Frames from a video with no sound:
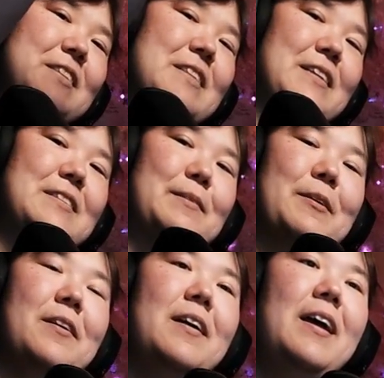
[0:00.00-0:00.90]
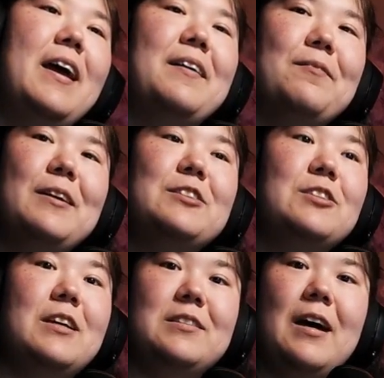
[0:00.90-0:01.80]
stays similar, which
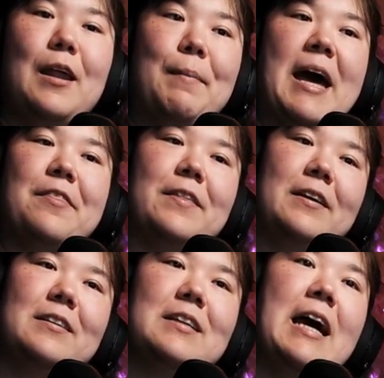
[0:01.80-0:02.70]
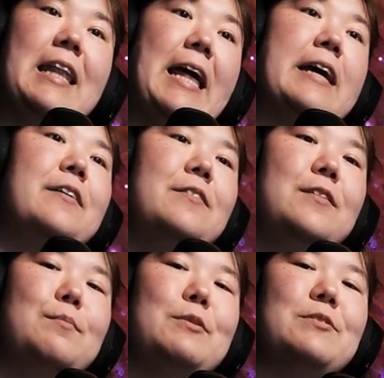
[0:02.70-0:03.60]
is not a bad thing, because I like
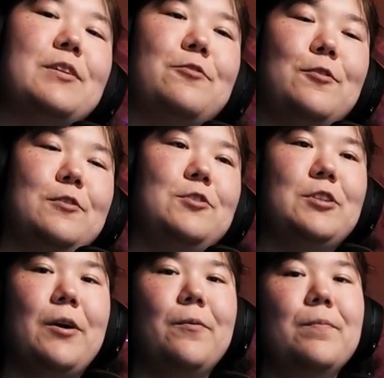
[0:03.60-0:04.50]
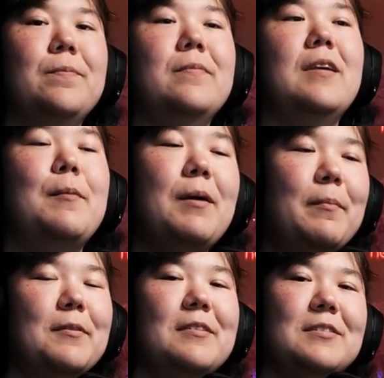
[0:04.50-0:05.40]
the music for the show. I'm
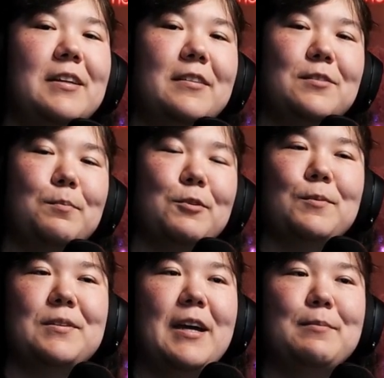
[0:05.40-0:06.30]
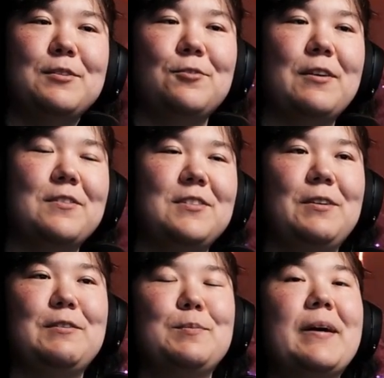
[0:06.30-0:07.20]
probably going to say this multiple times throughout the
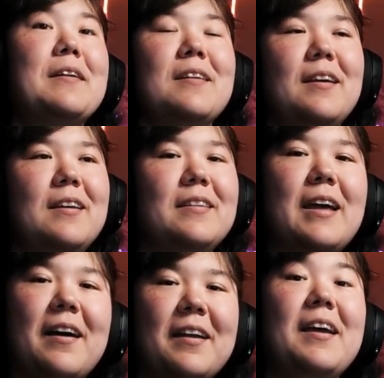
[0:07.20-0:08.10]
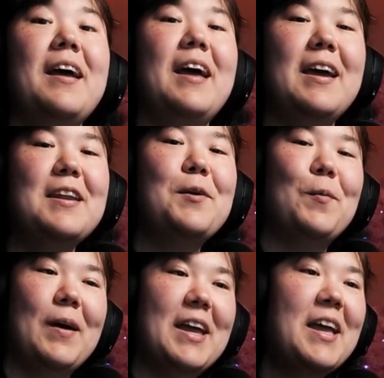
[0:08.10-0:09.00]
series, but yeah.
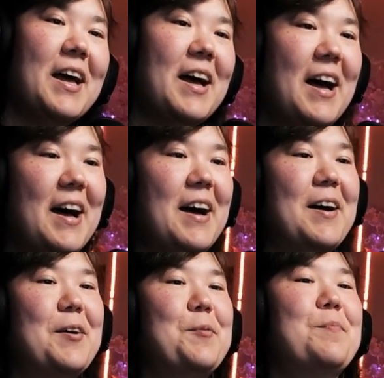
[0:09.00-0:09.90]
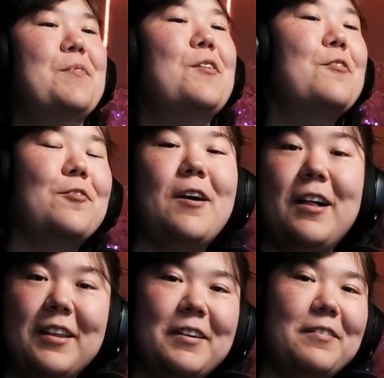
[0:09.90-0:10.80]
Anyway,
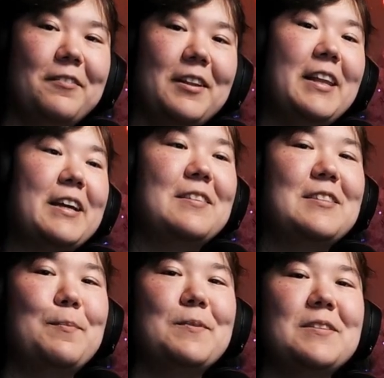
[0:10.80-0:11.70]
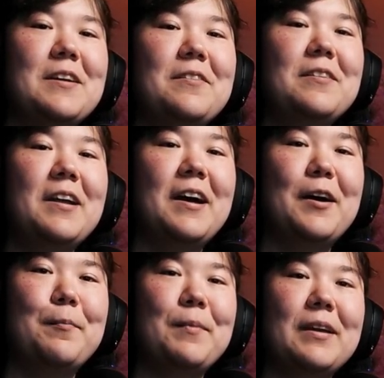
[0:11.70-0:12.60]
overall, really this episode.
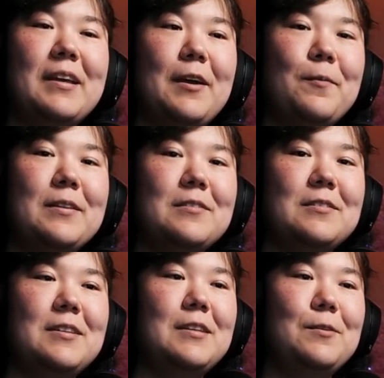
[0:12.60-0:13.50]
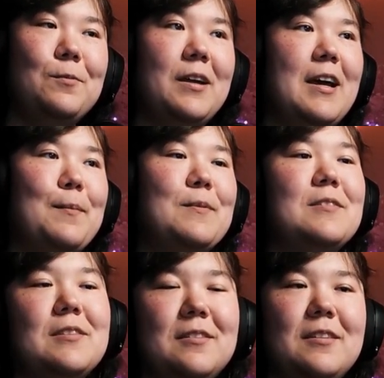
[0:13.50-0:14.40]
I can't wait to see what
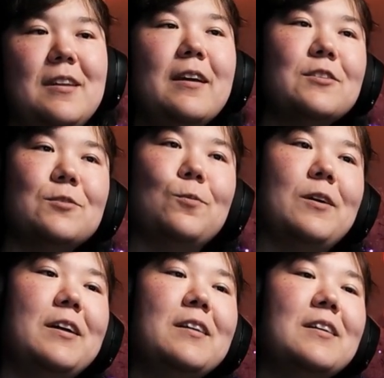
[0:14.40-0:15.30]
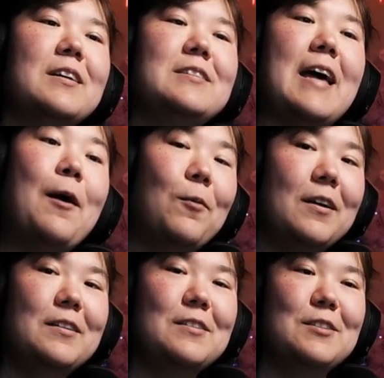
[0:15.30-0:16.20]
happens in the next one, because that
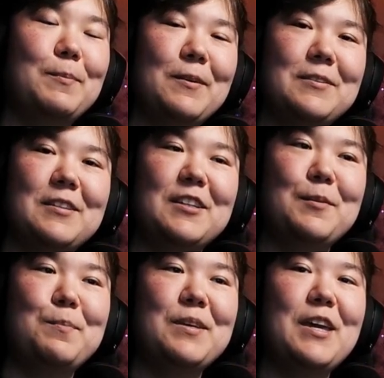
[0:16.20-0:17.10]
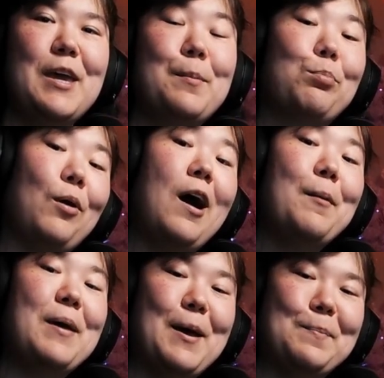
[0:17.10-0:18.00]
one is supposedly going to be a
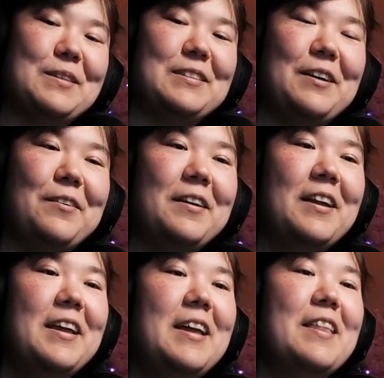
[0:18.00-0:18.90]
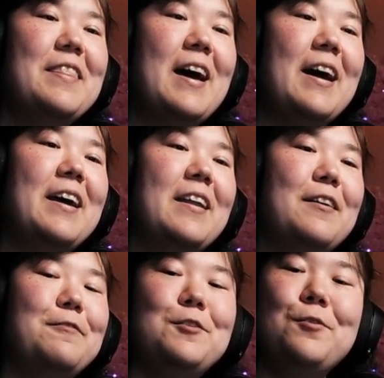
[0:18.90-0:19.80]
prom episode that
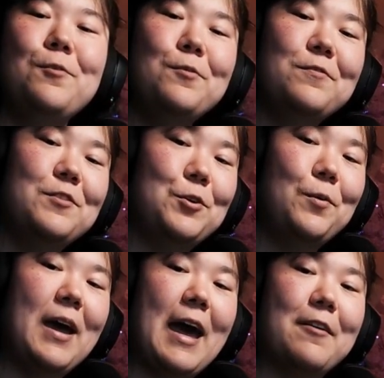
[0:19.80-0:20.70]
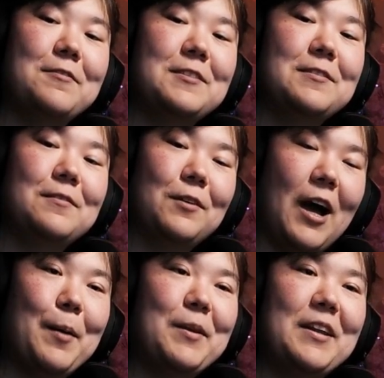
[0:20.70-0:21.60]
a few of you have
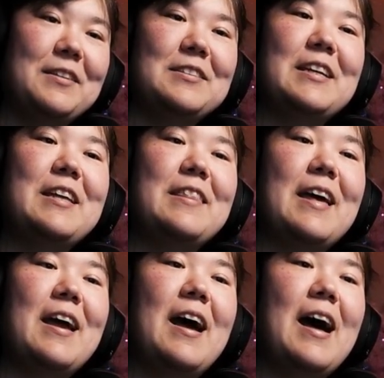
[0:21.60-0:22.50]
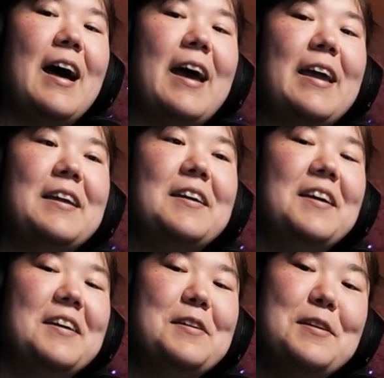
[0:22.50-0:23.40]
commented and said that I
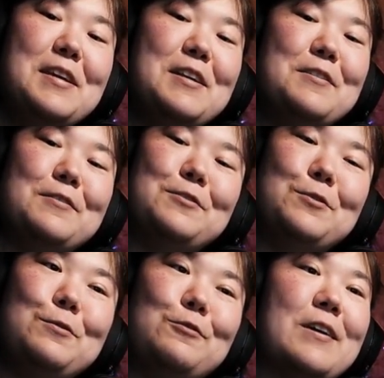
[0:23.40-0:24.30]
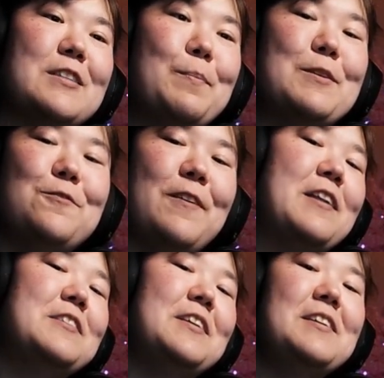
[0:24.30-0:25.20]
need to dress up as
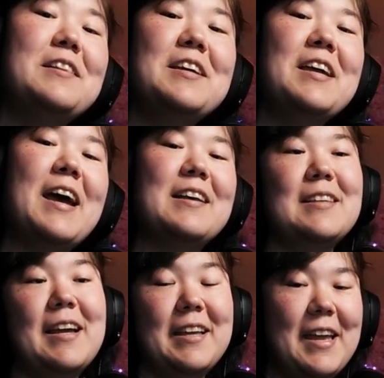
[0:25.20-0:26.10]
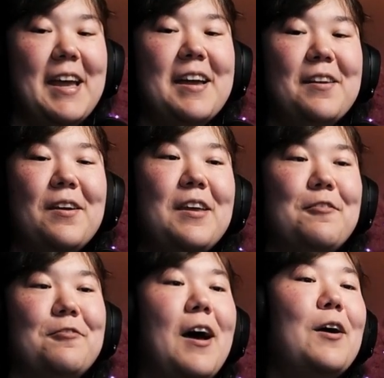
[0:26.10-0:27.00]
fancily as I can.
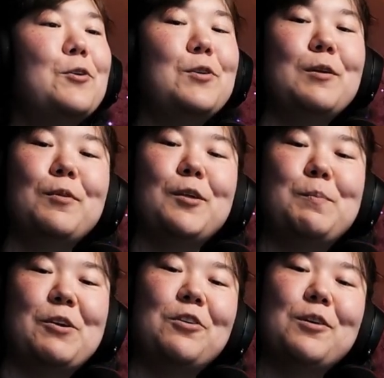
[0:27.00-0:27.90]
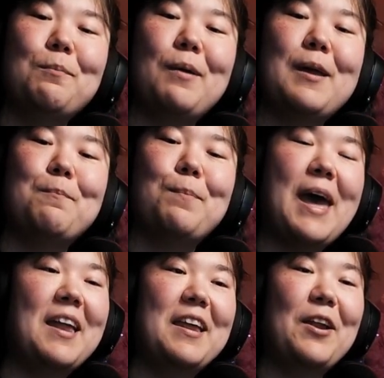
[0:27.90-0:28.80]
If not, Hootie will appear under my
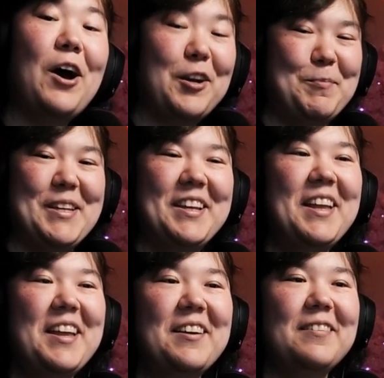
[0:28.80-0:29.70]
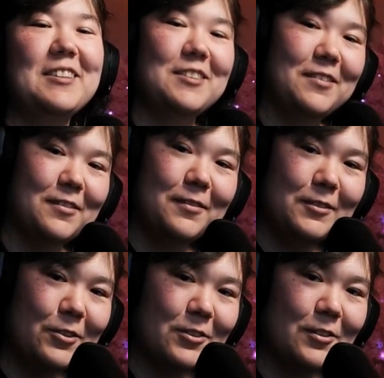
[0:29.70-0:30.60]
bed and haunt me. Which,
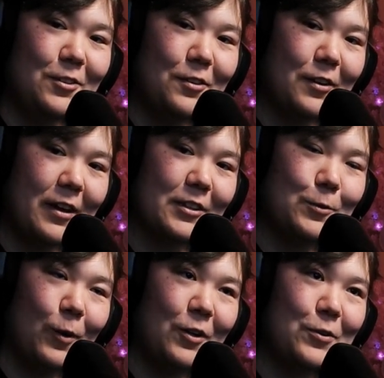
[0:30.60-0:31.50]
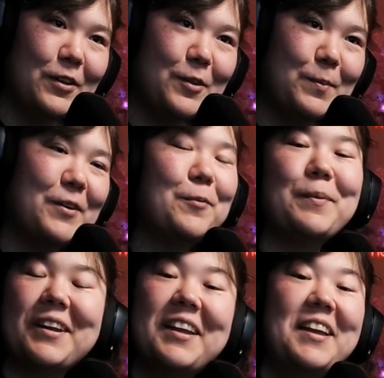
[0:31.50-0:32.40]
jokes on you, I actually want Hootie to appear,
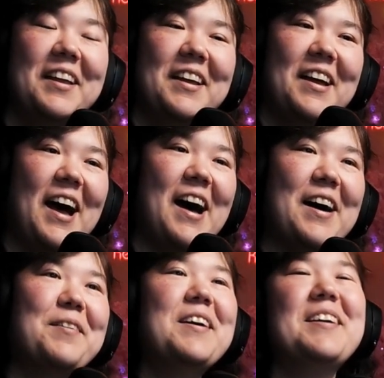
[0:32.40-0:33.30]
but I